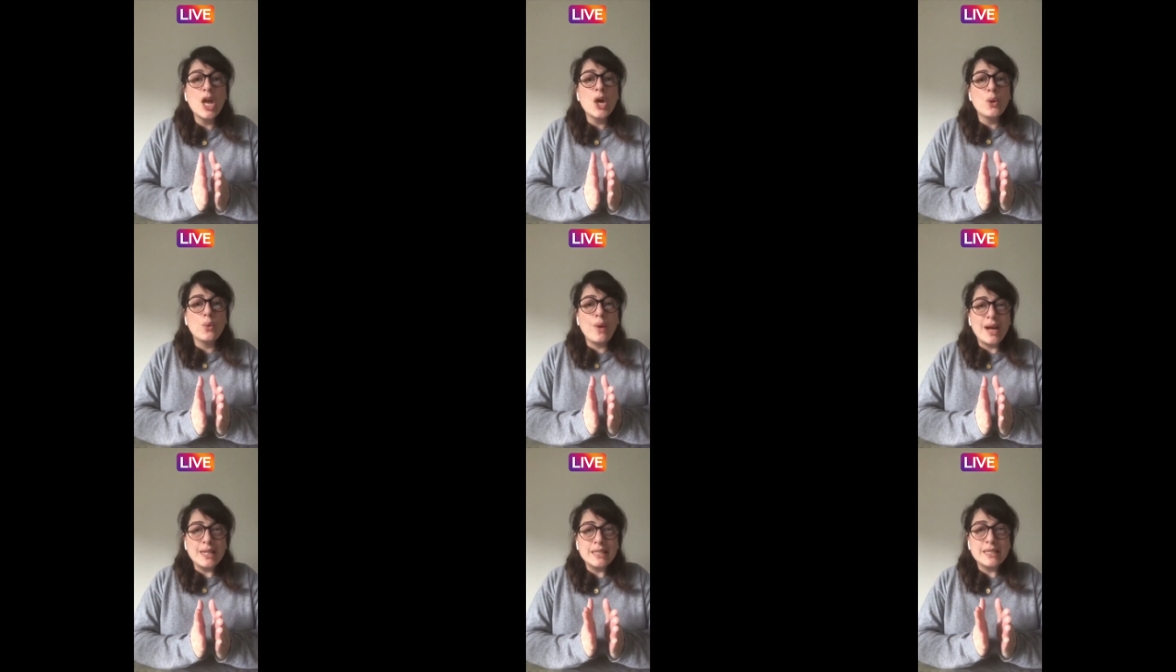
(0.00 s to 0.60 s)

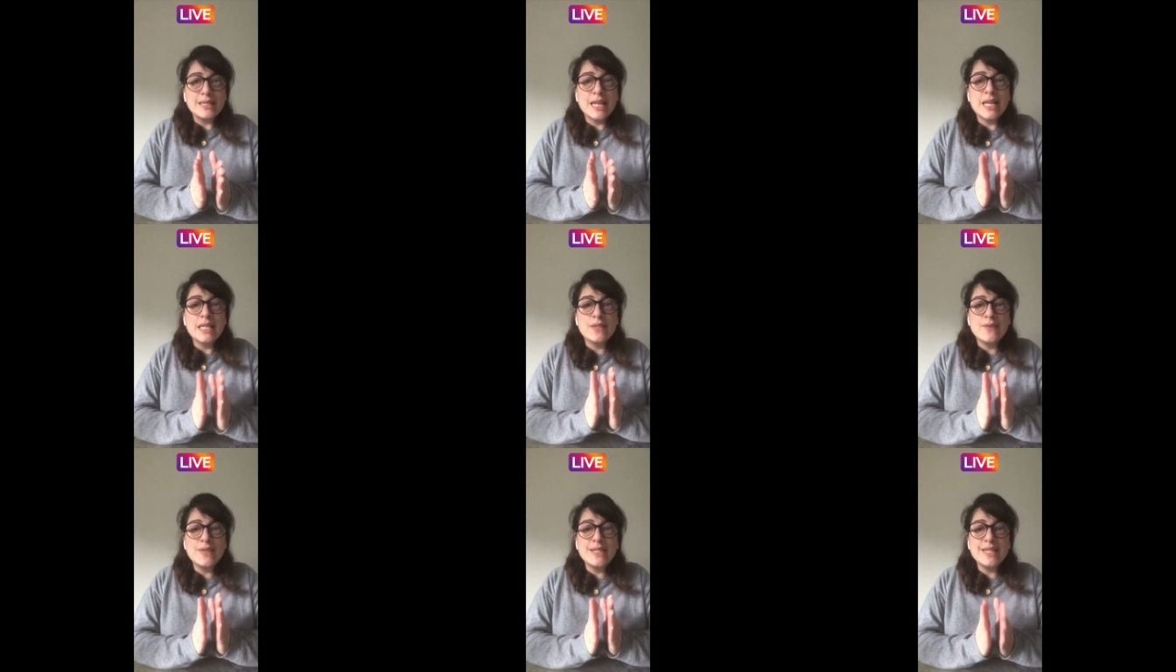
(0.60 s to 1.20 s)
whilst he's
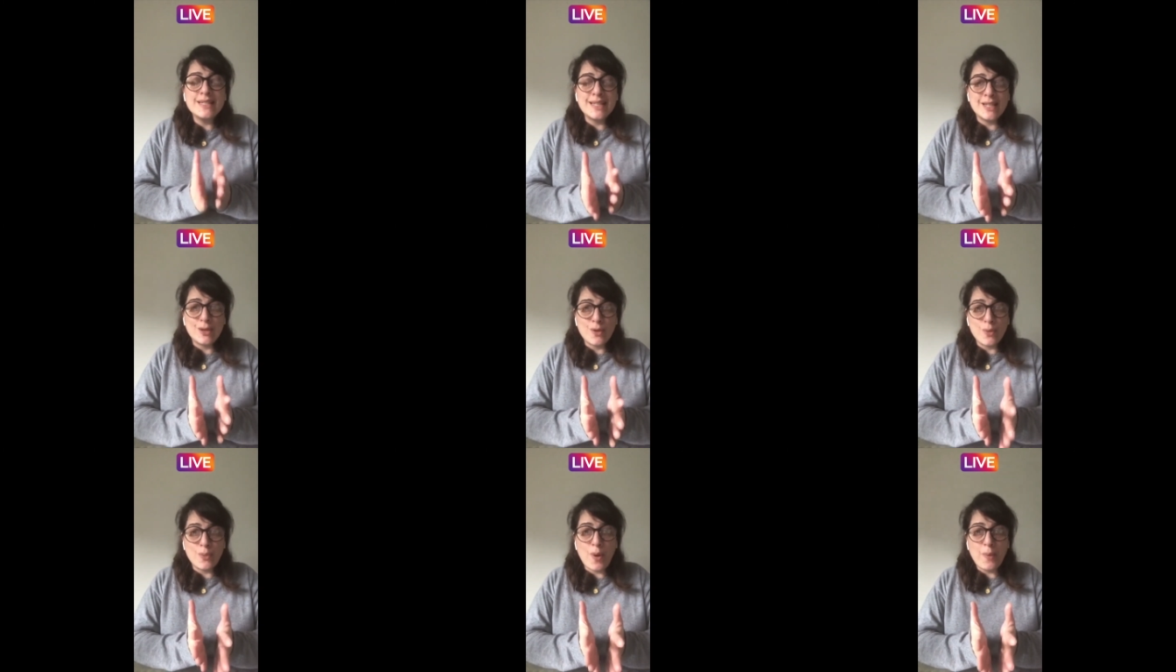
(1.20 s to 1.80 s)
visiting
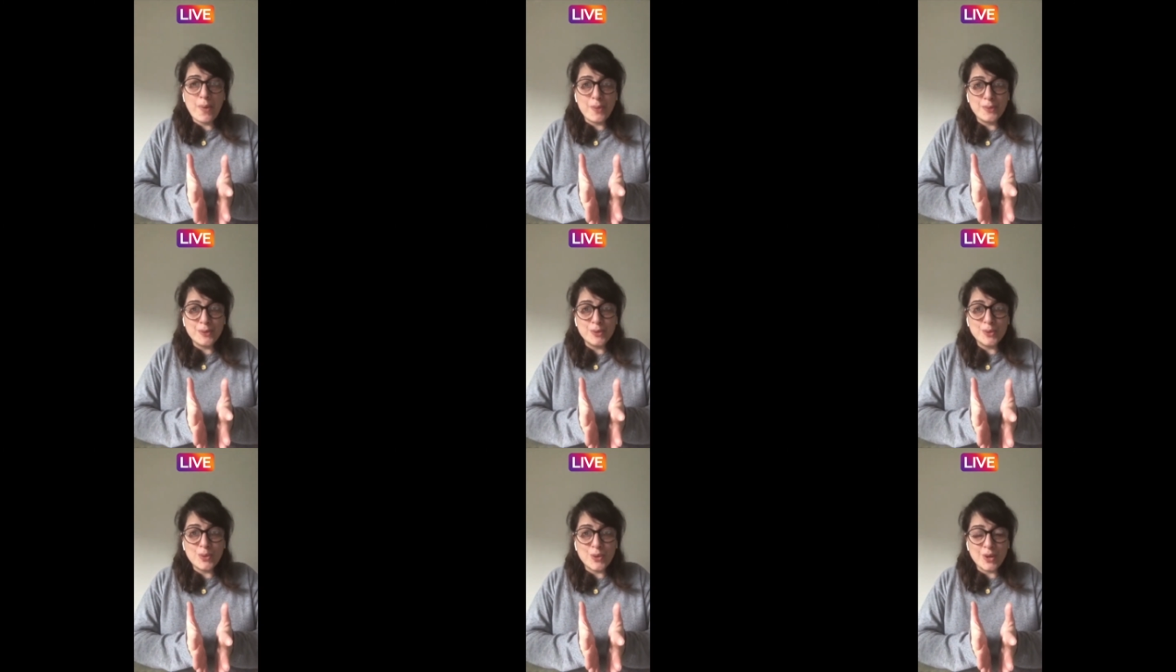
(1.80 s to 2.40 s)
your pop-up
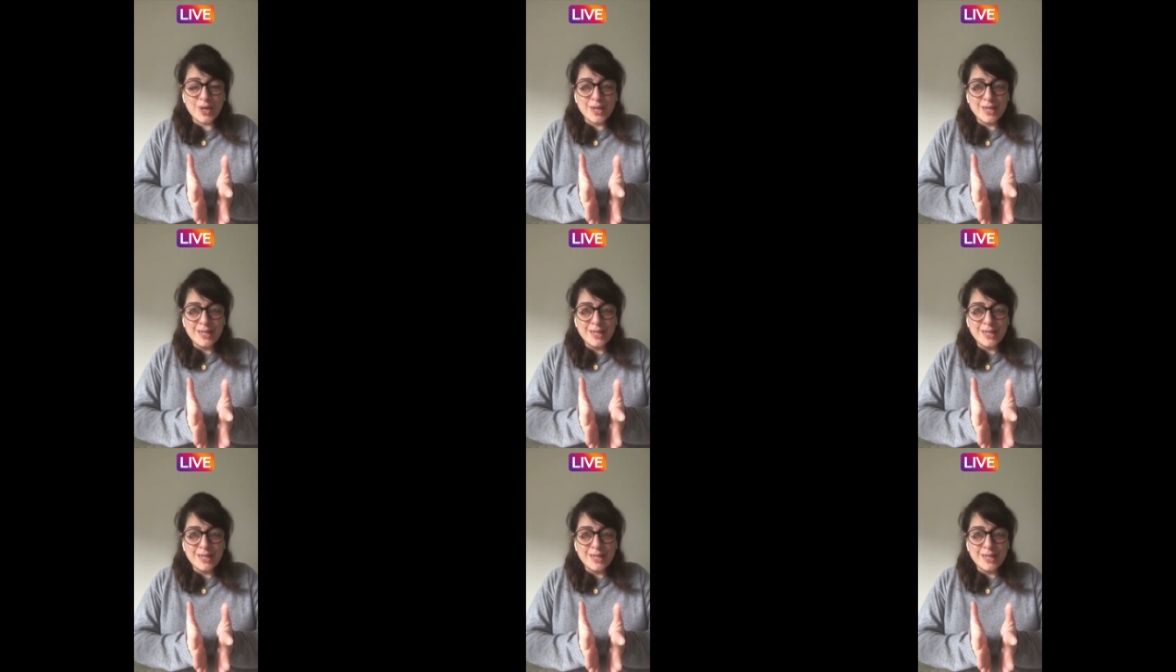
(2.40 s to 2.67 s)
store.